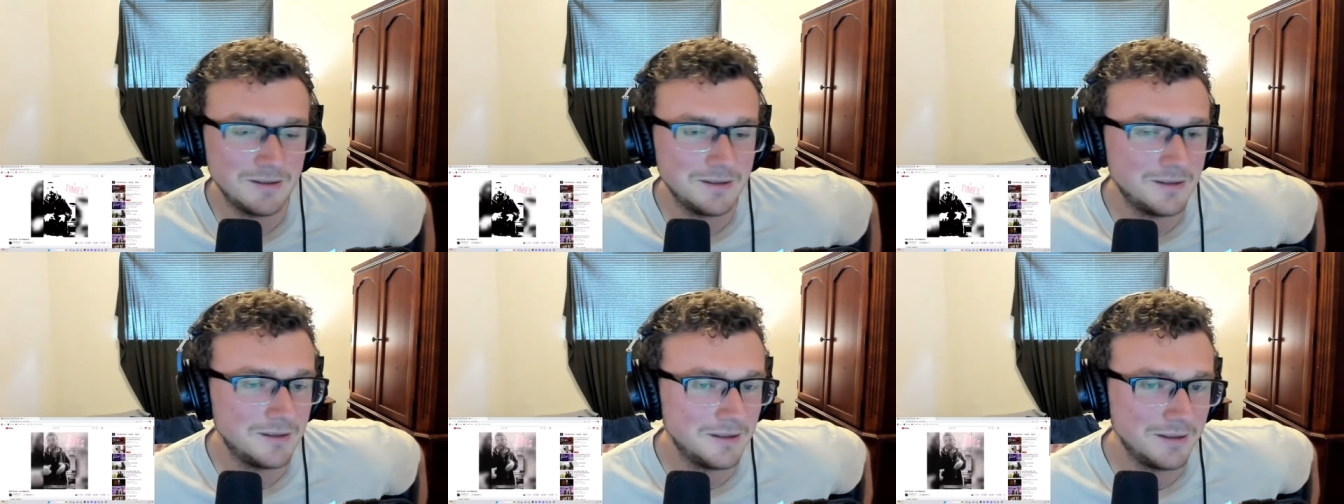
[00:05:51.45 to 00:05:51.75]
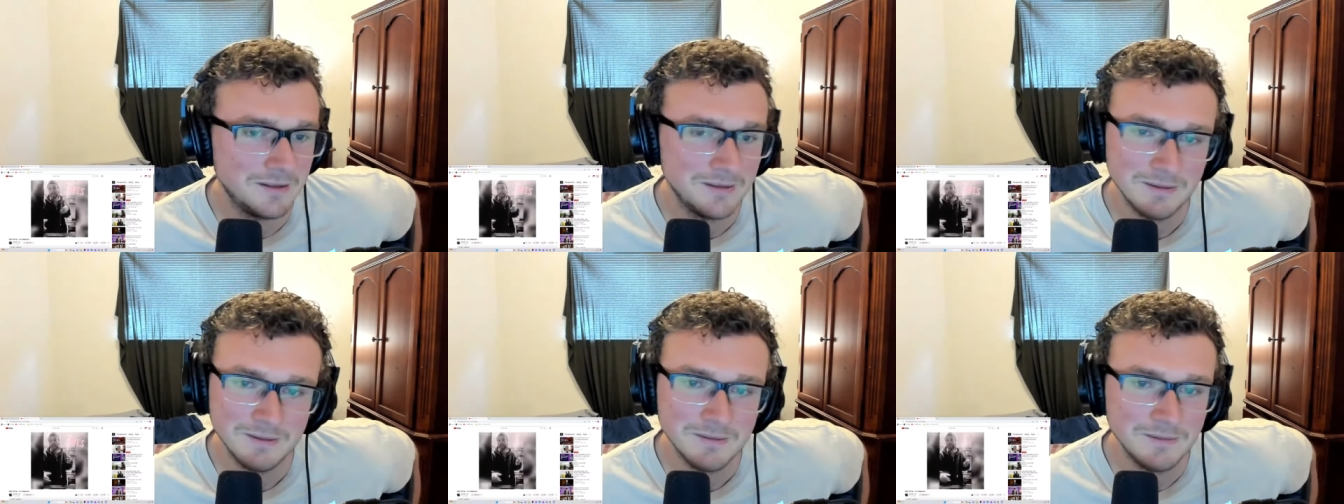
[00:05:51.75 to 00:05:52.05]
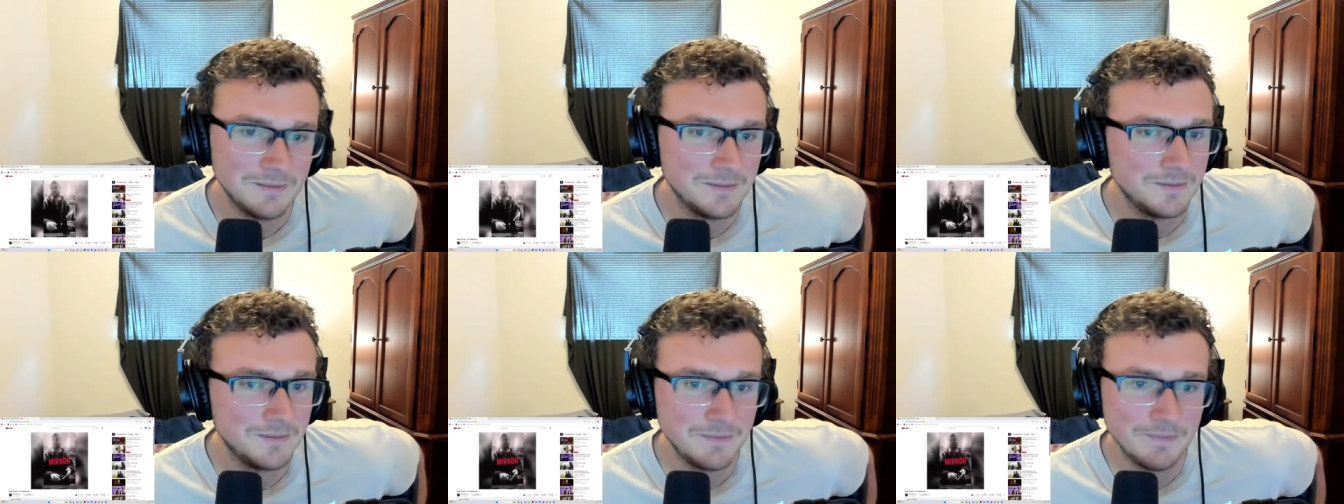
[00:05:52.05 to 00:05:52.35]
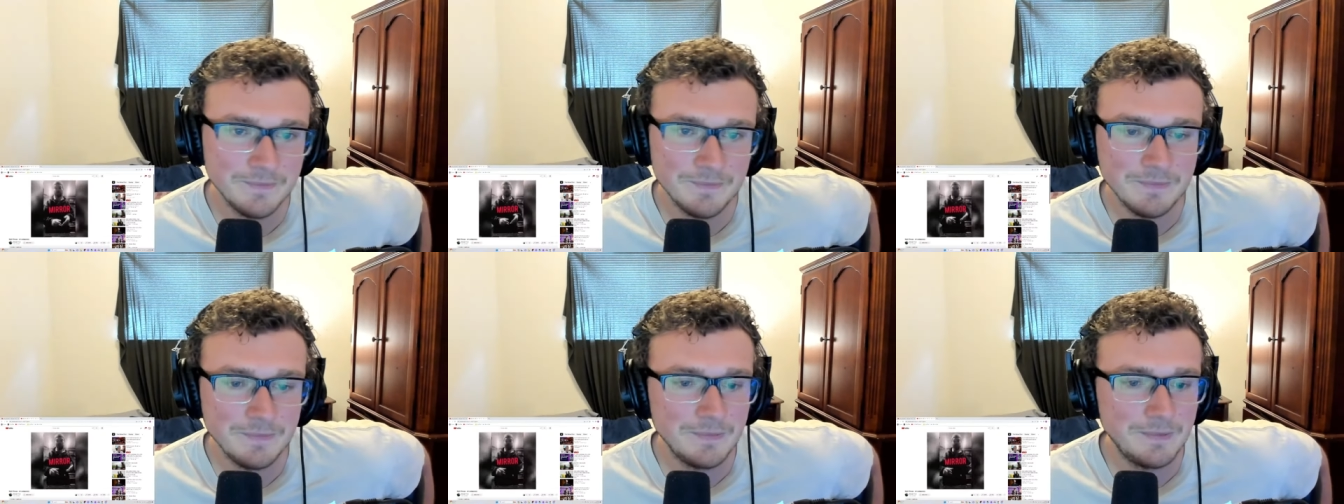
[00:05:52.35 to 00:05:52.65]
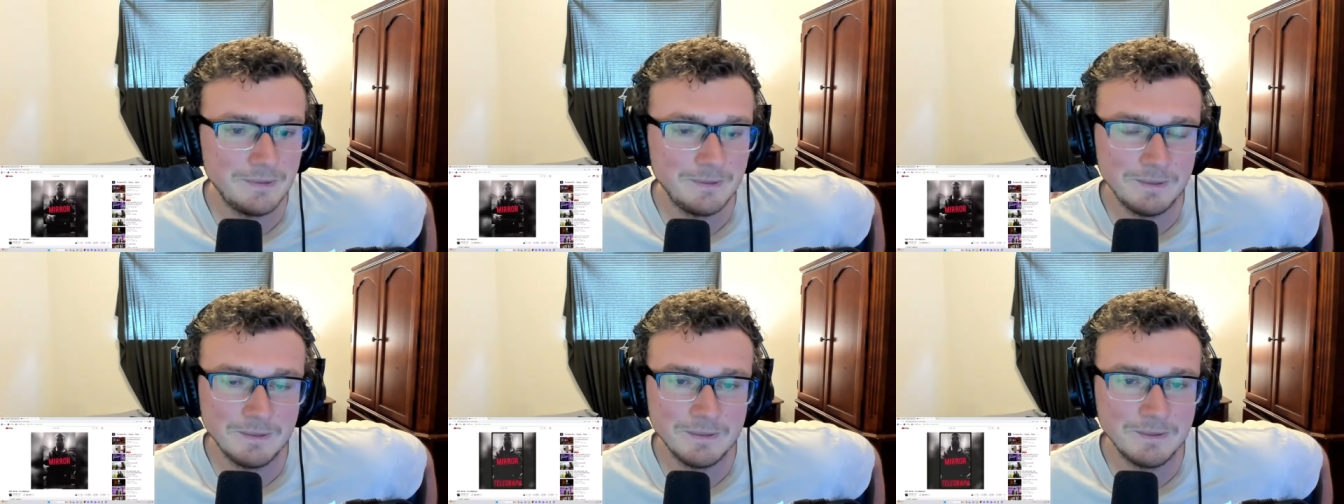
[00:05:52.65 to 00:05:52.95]
reflect in the mirror
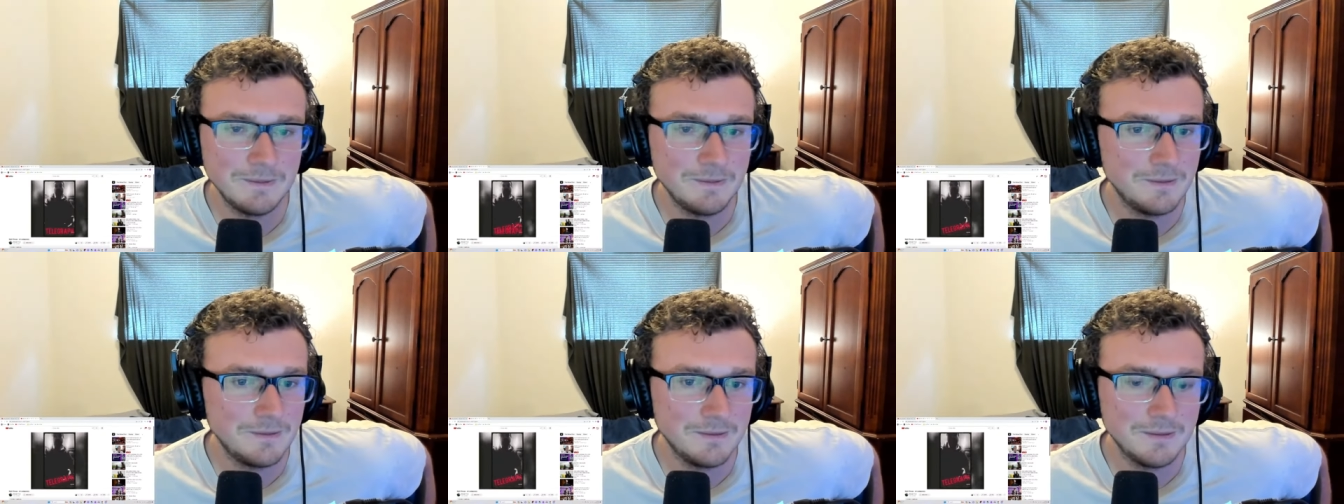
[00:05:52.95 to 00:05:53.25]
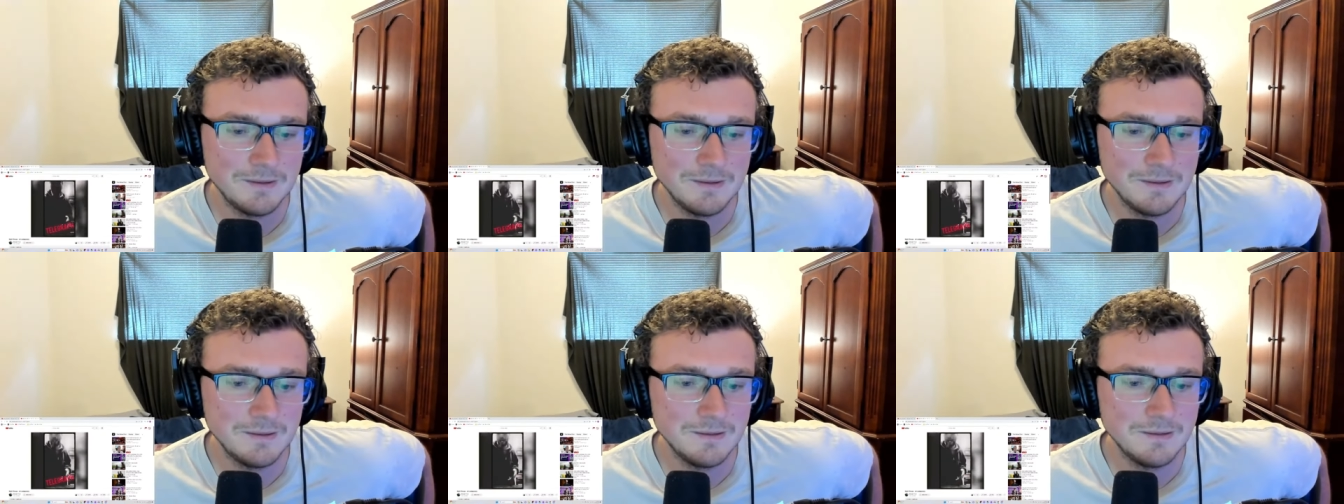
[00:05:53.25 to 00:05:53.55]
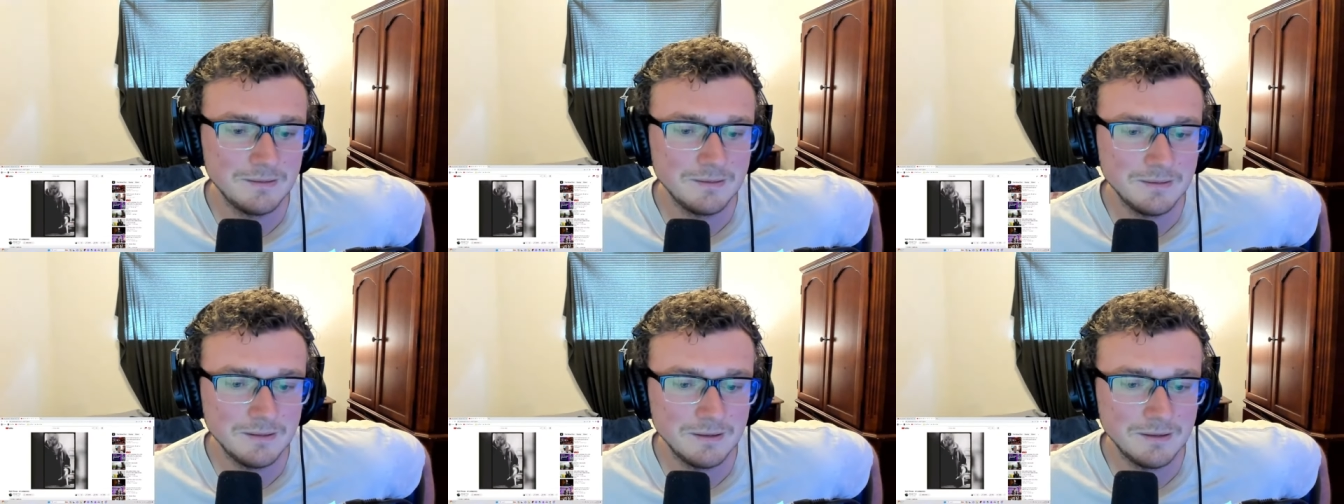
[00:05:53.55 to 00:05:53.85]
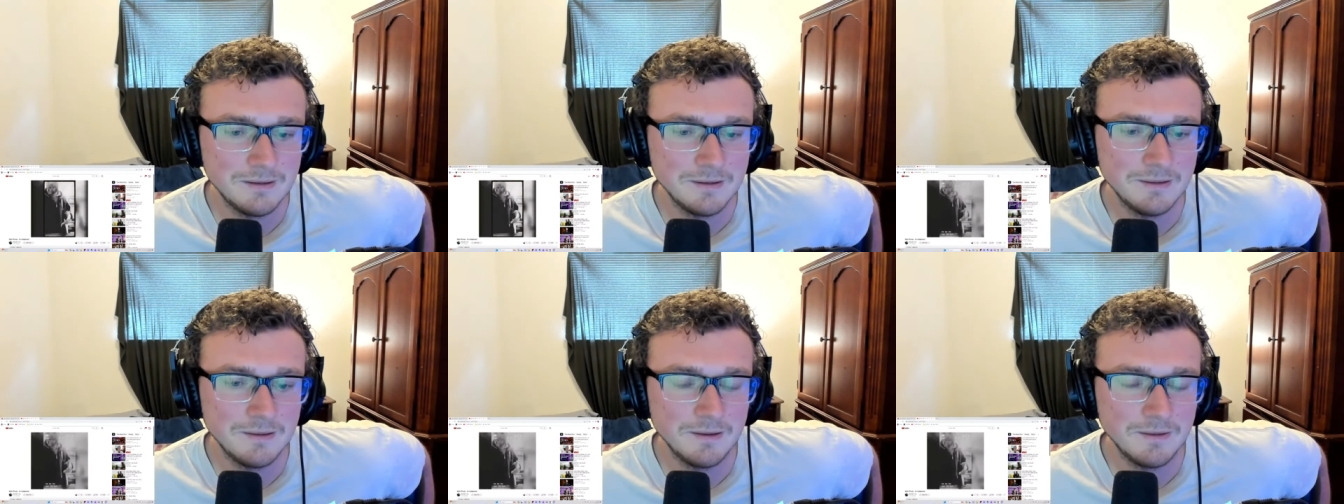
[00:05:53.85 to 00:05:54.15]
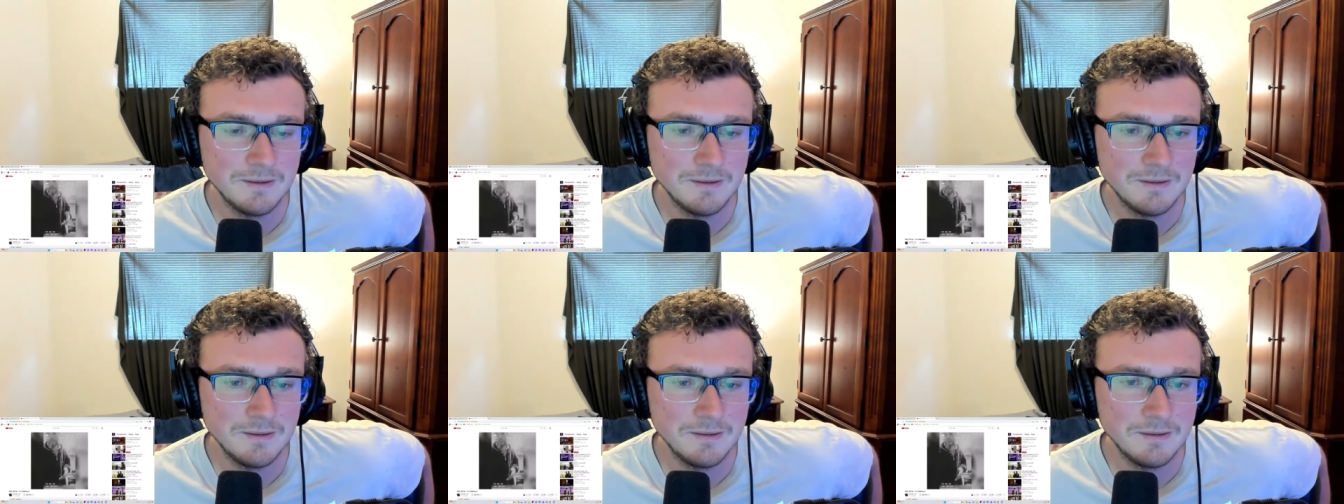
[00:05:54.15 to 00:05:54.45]
and telegraph the lines.
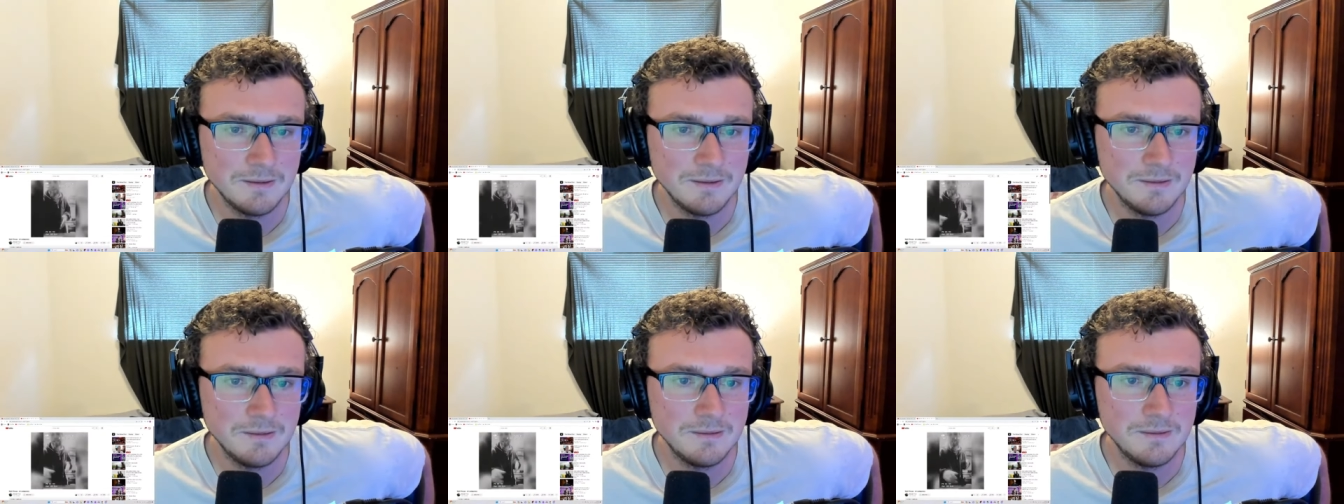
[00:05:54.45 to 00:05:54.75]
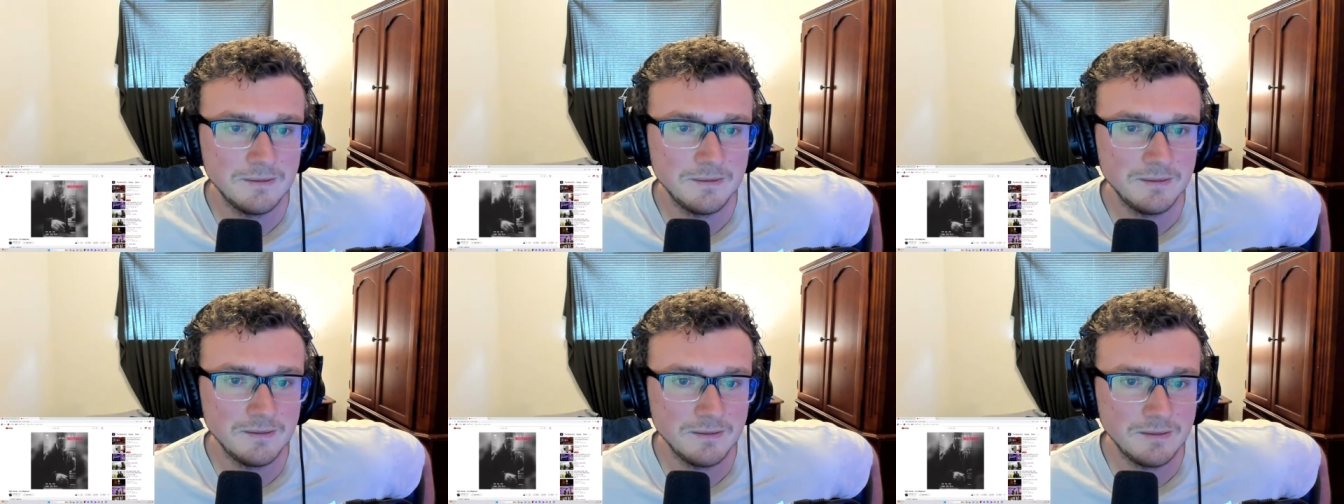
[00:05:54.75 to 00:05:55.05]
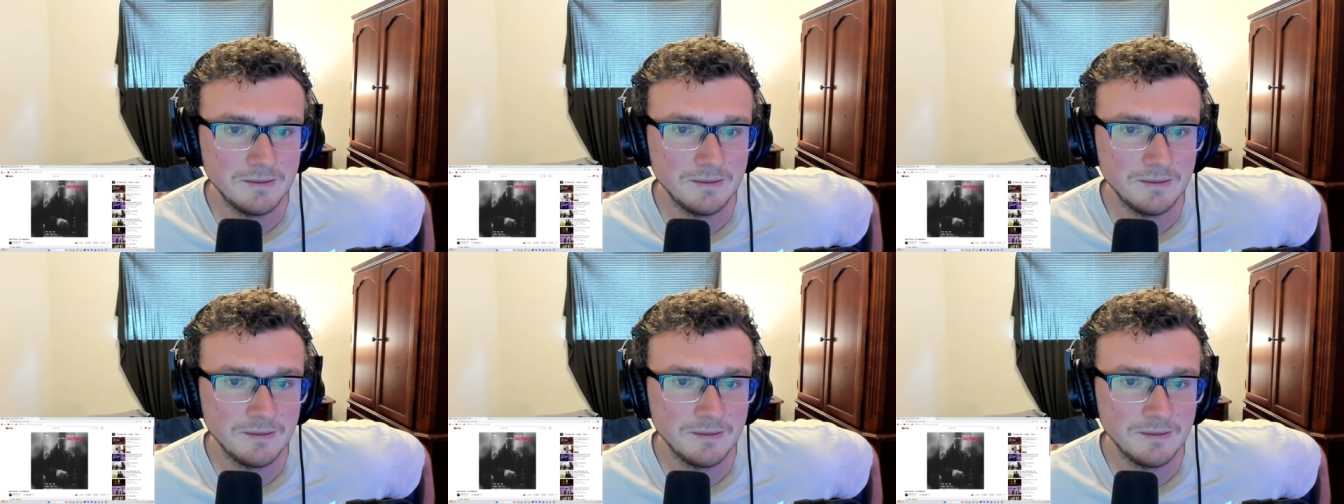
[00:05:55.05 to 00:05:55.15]
Independent,